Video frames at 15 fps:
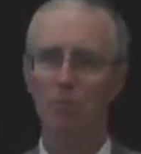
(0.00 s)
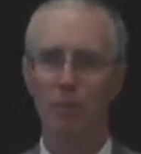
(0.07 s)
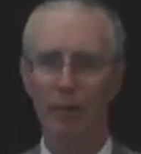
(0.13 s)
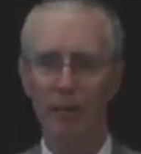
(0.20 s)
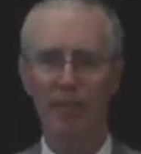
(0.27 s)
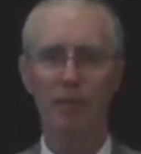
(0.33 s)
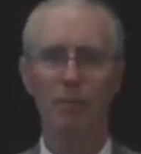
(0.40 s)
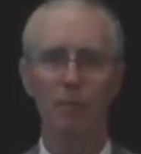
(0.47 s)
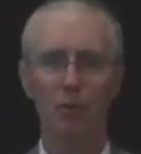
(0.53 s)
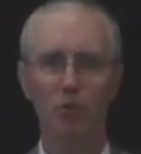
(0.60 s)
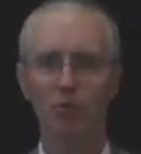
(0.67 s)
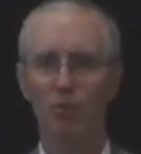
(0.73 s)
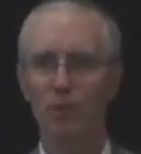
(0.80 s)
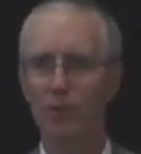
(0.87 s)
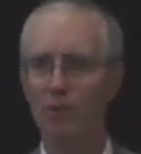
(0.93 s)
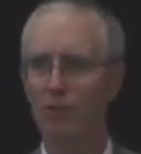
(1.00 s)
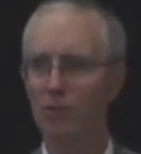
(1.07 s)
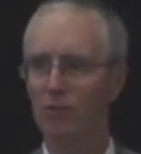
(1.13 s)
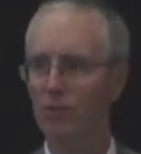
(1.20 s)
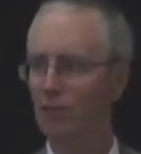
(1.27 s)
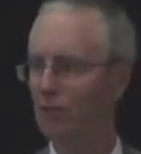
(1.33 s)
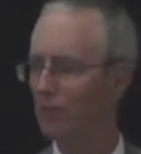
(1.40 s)
picking up those
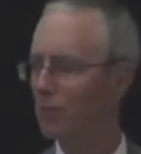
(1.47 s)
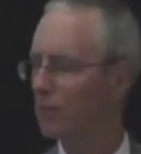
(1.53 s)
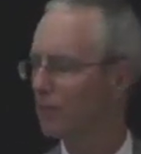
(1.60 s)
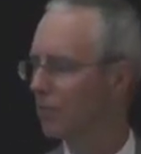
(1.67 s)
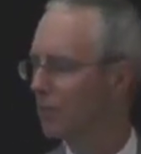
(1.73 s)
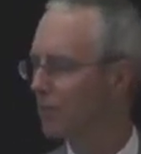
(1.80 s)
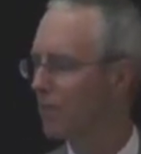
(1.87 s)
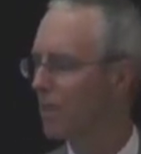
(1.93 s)
pieces that you missed.